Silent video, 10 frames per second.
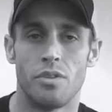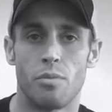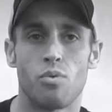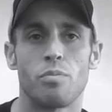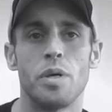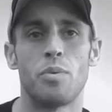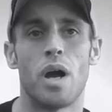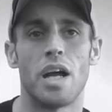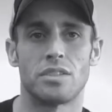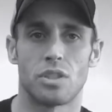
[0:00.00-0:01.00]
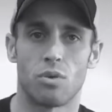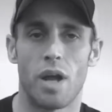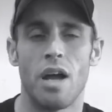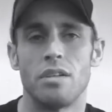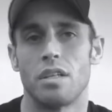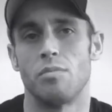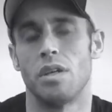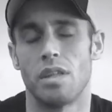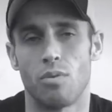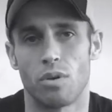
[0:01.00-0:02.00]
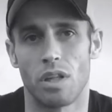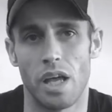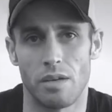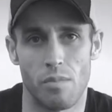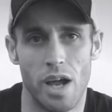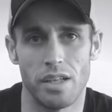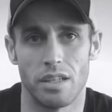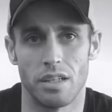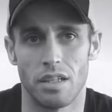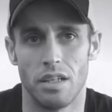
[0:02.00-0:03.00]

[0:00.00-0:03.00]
the more people I had surrounding me that were like-minded.